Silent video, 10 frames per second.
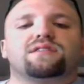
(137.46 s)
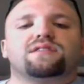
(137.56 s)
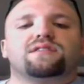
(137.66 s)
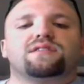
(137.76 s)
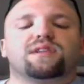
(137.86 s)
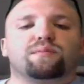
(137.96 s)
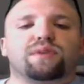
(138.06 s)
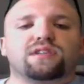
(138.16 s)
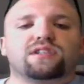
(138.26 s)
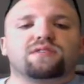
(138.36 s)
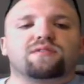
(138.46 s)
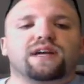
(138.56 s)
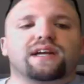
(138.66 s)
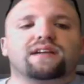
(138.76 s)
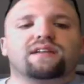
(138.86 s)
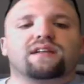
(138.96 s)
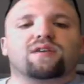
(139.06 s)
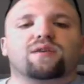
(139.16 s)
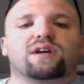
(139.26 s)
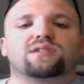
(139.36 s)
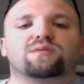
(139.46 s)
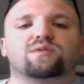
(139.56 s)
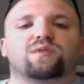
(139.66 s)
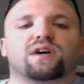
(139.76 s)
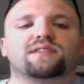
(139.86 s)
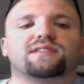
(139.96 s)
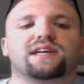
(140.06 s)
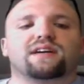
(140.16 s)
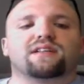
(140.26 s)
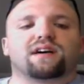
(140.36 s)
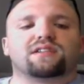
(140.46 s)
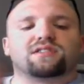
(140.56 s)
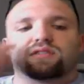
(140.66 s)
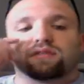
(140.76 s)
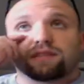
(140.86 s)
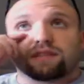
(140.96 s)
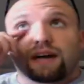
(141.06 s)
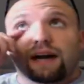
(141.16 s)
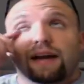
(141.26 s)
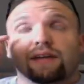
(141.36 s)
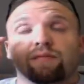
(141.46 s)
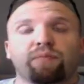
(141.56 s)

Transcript: with the Bookchin reading, the question was, what is an ecological society?